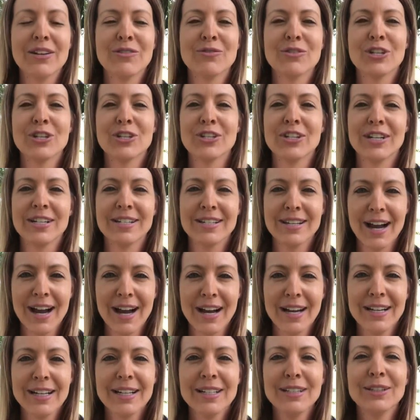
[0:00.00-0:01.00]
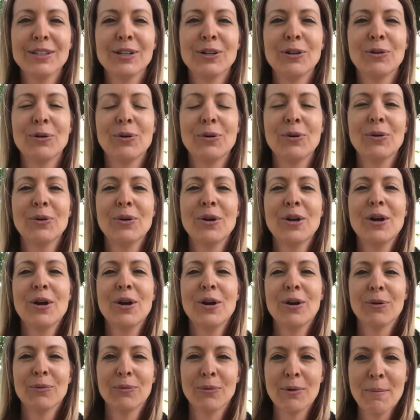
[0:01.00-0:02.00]
It was just a tiny little
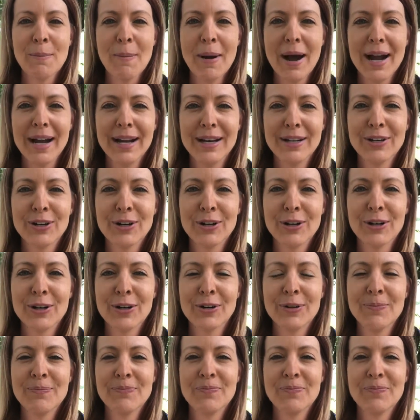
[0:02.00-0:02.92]
reminder